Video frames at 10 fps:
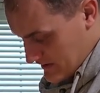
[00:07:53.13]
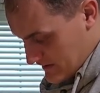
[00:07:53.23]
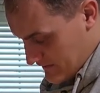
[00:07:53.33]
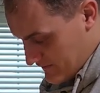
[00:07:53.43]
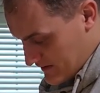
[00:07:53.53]
I
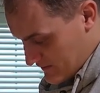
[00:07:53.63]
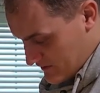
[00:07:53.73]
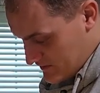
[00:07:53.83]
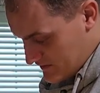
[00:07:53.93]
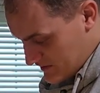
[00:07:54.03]
reckon we're
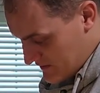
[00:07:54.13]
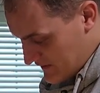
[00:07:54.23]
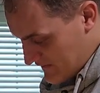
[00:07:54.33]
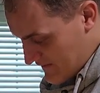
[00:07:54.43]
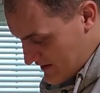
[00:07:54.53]
just going to
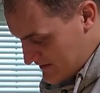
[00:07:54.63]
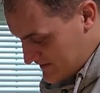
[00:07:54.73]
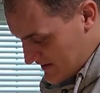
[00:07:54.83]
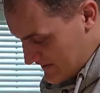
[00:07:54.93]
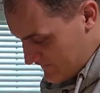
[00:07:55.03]
be
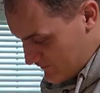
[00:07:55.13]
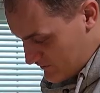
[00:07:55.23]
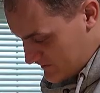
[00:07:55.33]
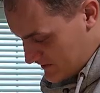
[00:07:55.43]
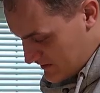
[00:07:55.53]
exactly
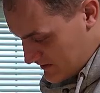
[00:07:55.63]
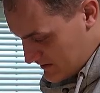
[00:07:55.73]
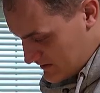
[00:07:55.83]
40 here.